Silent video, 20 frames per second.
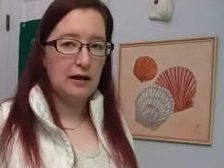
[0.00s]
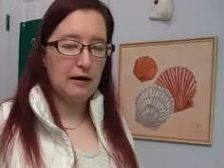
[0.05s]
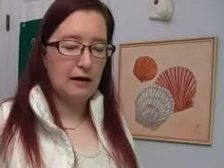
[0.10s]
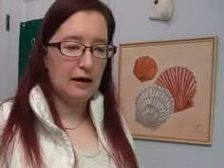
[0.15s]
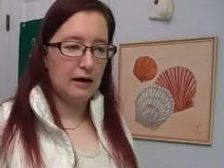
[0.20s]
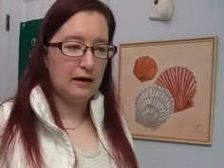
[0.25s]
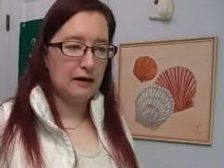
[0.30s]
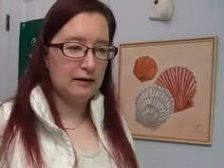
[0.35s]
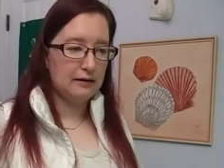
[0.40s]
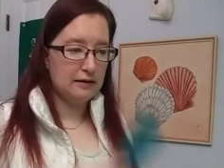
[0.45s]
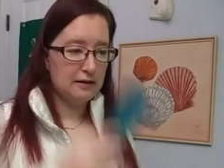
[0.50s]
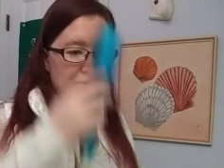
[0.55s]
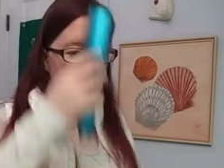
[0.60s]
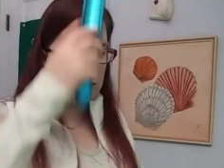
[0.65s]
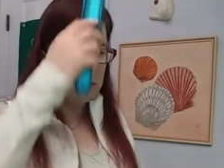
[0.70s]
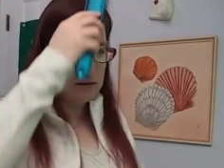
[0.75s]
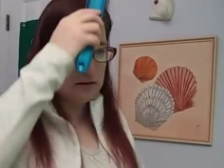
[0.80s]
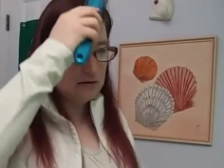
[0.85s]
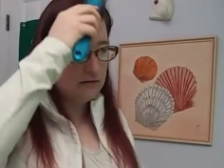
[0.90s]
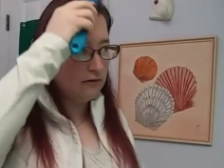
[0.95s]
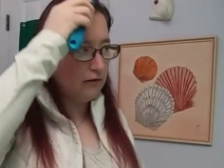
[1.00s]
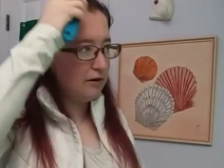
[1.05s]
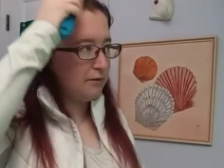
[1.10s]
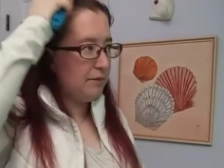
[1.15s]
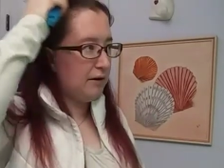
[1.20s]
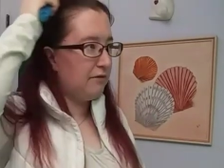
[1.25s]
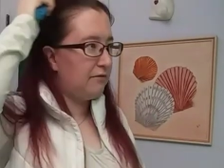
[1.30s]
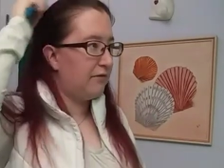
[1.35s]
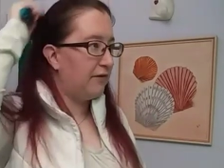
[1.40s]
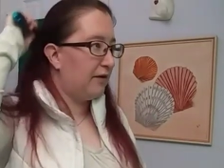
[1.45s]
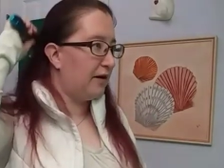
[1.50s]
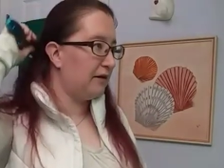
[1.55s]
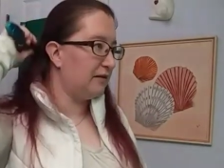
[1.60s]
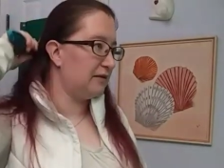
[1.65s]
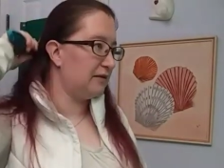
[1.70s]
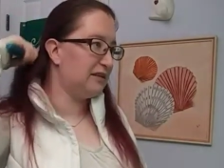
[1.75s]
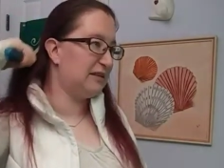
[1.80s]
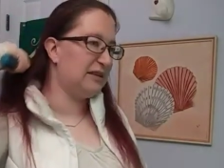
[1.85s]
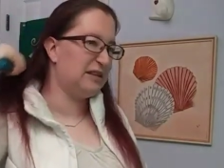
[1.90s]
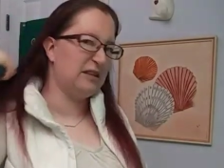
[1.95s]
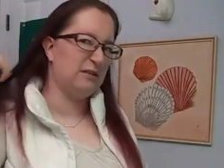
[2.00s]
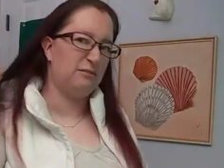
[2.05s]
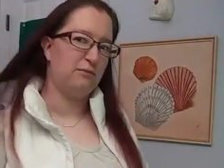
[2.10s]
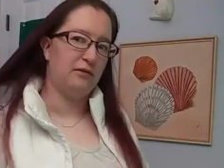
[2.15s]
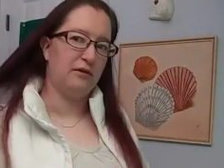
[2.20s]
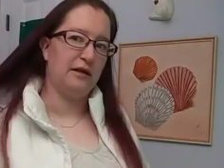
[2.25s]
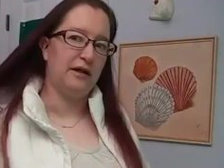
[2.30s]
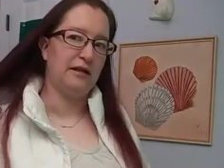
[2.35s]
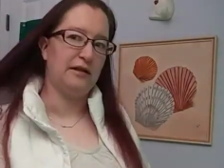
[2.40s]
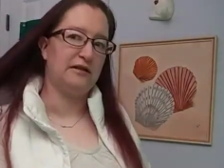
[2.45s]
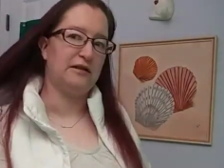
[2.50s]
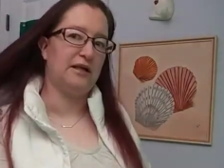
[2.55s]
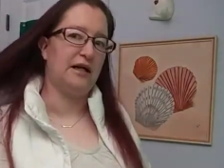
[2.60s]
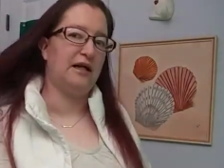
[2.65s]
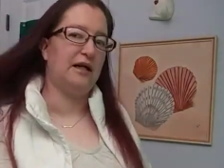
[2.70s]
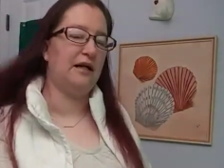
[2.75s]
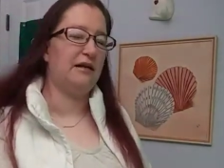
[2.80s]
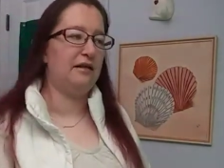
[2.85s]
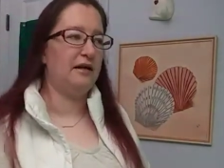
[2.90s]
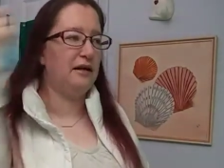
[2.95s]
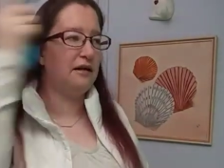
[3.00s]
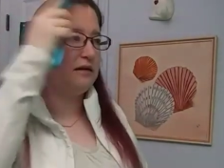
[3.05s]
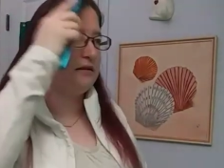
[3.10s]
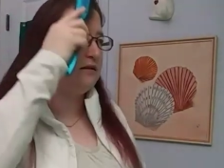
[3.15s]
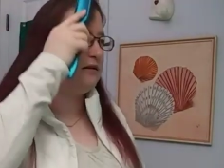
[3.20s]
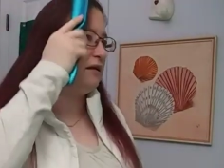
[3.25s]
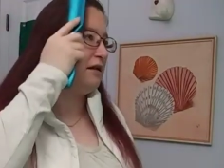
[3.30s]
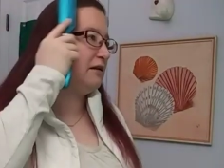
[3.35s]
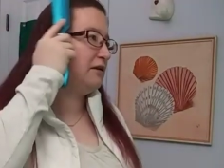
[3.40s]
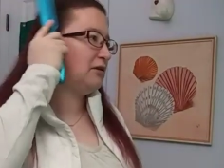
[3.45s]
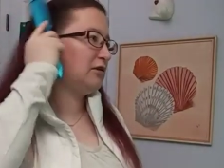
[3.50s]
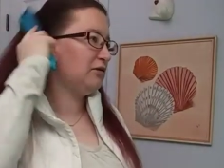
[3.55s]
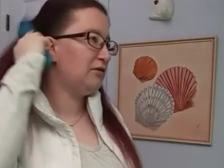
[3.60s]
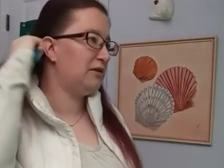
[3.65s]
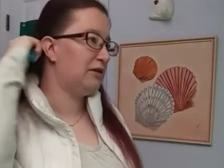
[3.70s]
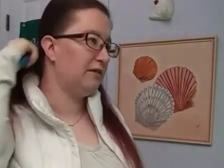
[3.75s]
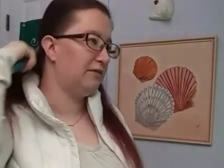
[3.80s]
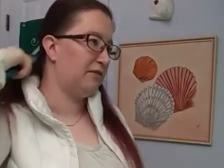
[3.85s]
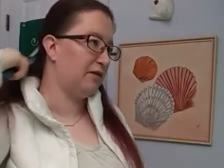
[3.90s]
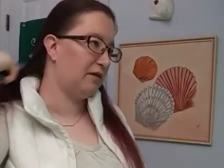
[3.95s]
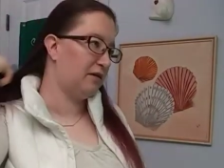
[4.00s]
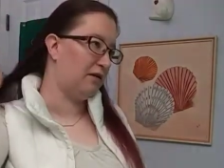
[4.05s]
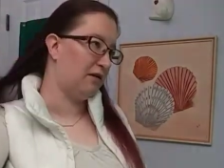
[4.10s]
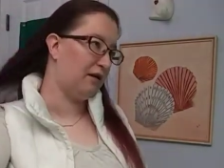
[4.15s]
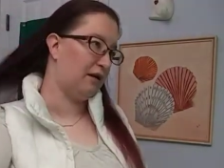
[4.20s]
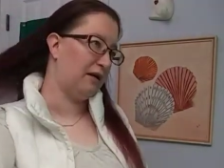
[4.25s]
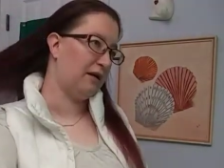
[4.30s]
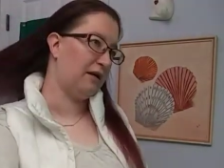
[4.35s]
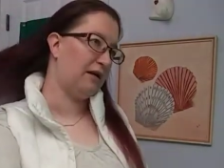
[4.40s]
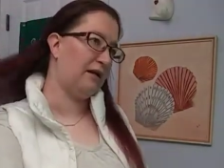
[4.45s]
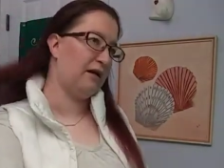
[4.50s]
Uh, this is going to be a rather simple hairstyle, I think. It's not too difficult.